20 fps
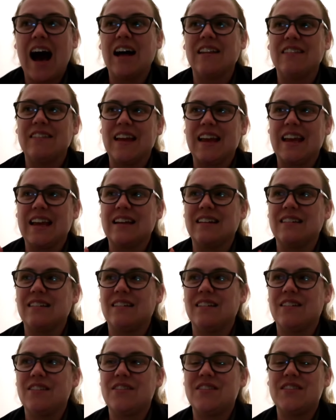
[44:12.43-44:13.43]
And
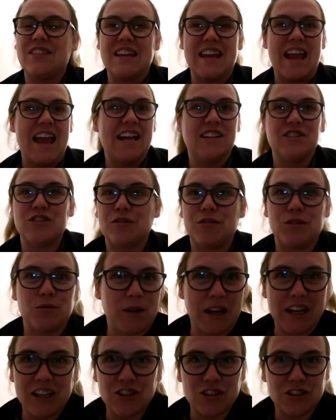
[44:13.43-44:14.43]
then the end of the
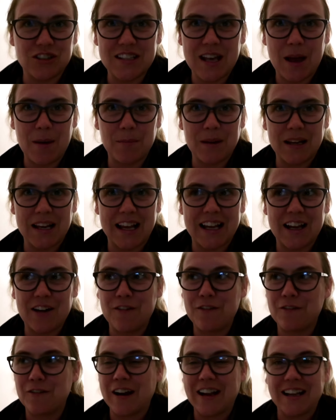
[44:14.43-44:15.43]
week just hit me like
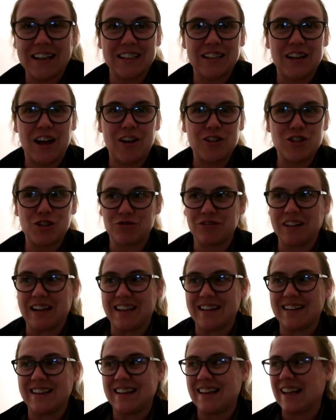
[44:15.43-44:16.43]
a friggin'
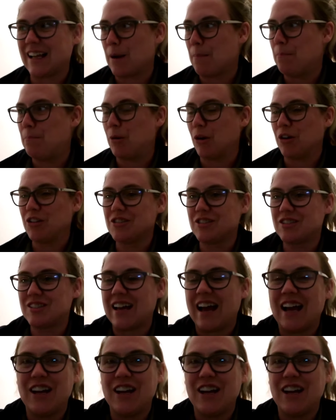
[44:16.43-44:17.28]
train, like a bus.